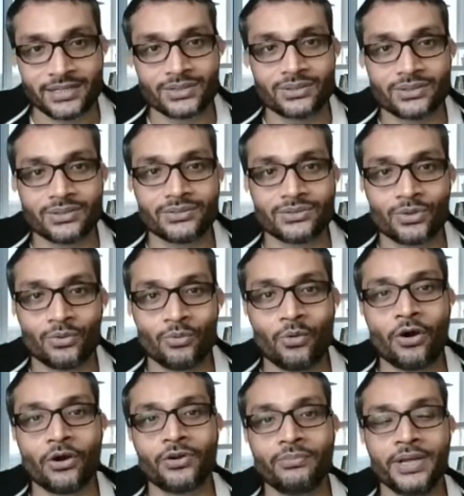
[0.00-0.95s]
So
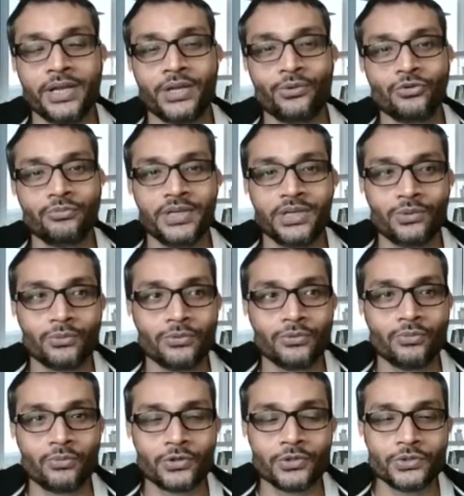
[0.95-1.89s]
what we do, we
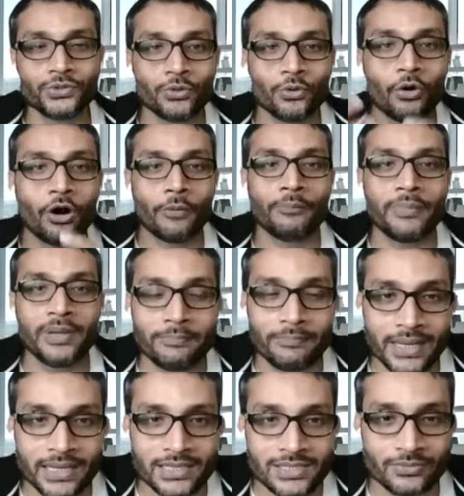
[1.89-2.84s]
don't want to copy
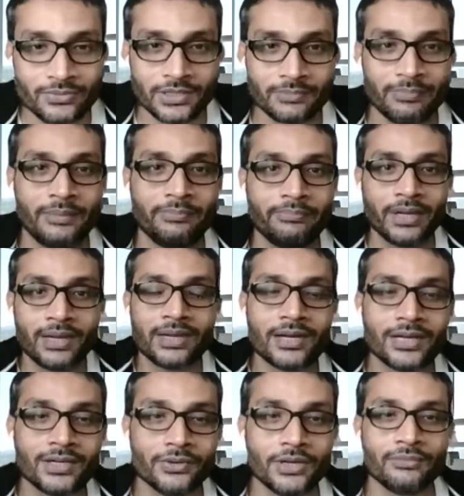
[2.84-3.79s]
paste what people
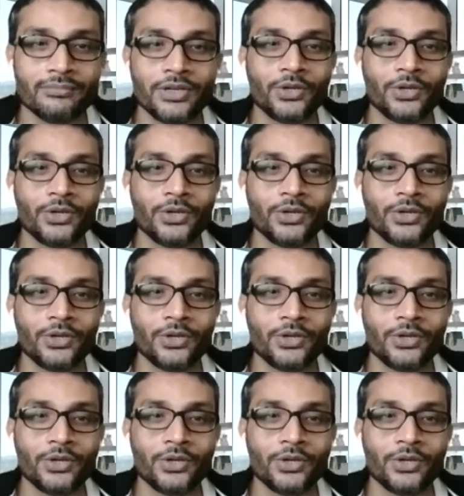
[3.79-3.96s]
are doing.